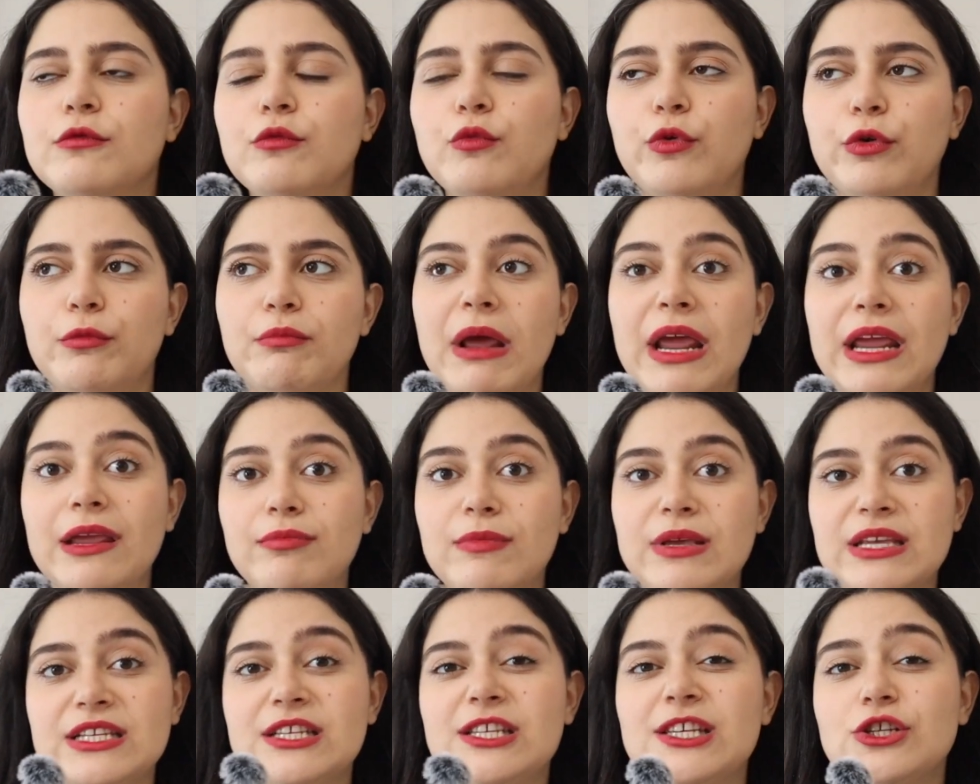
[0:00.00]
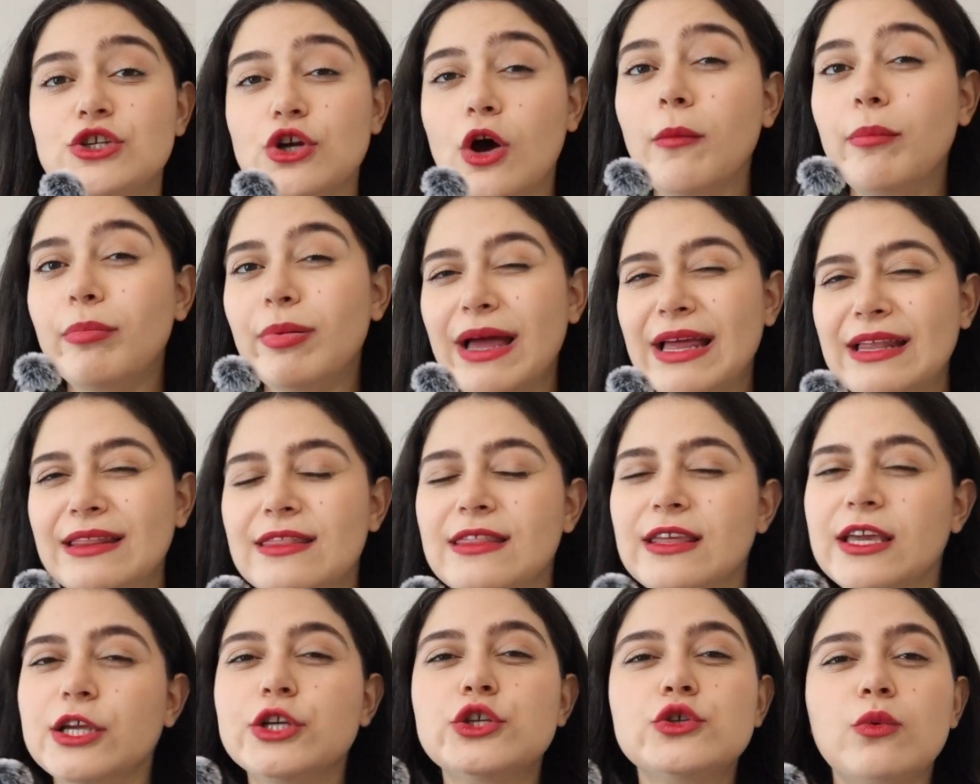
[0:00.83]
would make me stop and
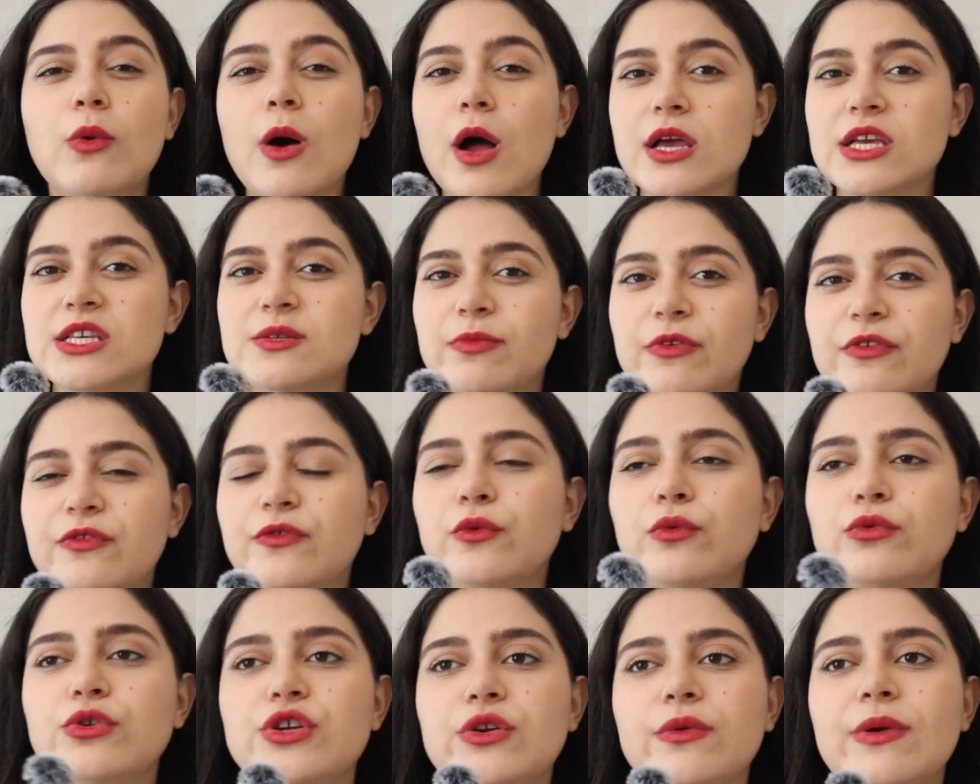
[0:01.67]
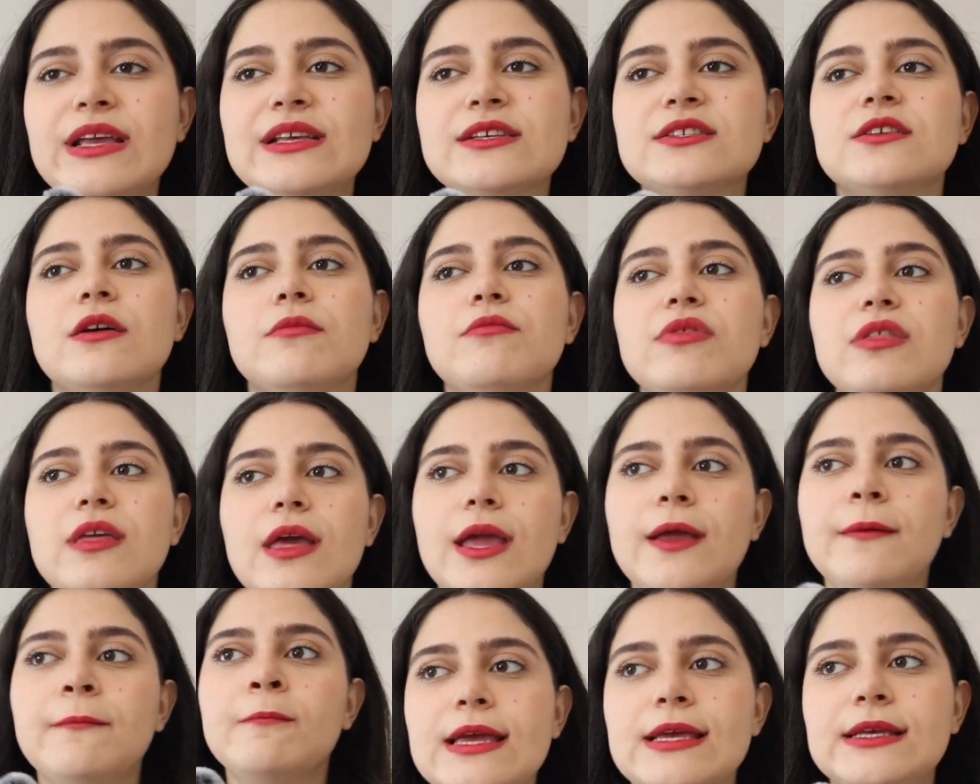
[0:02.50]
think twice before doing
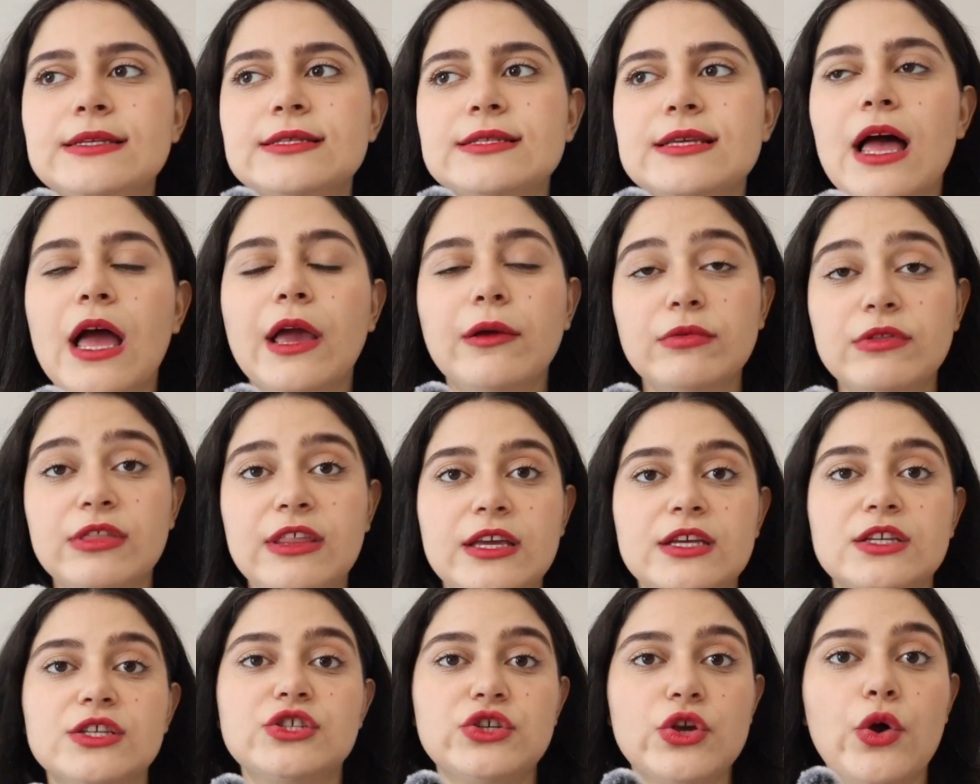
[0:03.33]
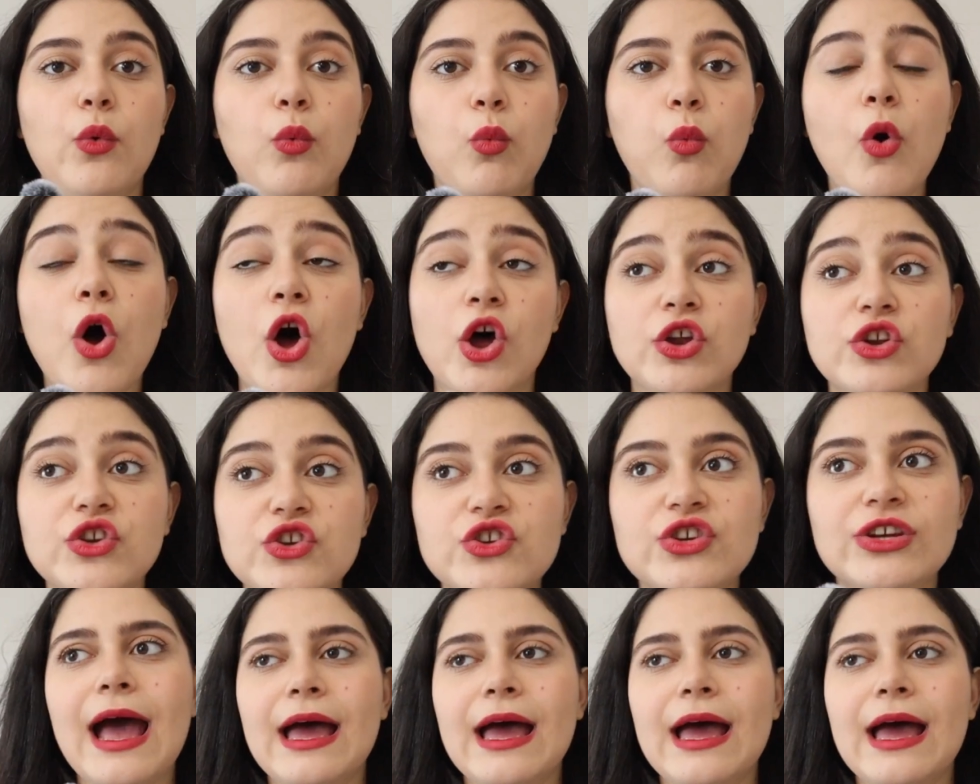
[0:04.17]
something is I would think, so what?